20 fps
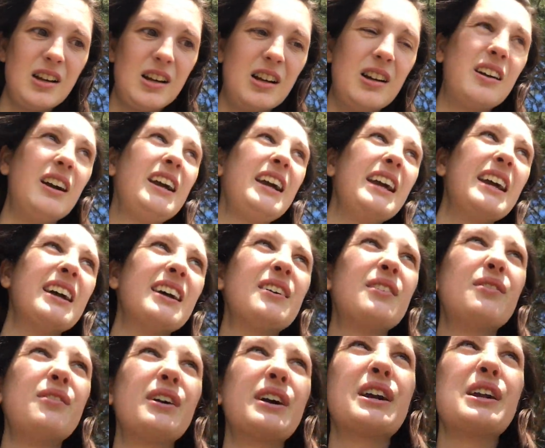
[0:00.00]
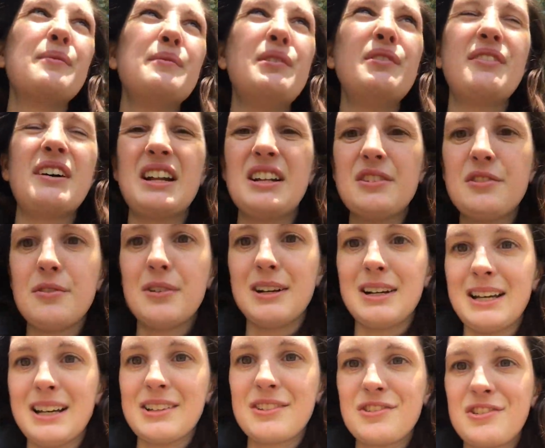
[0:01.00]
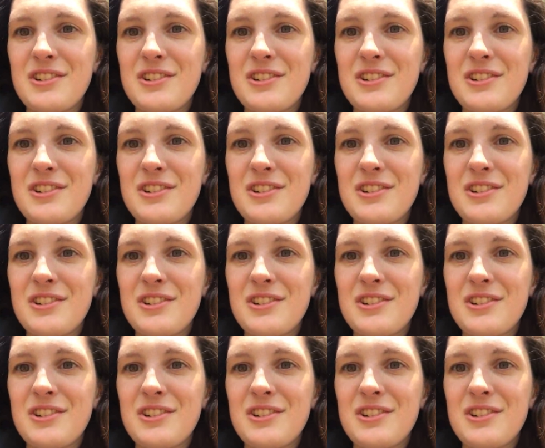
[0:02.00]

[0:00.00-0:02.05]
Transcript: All right, we're gonna move on to our next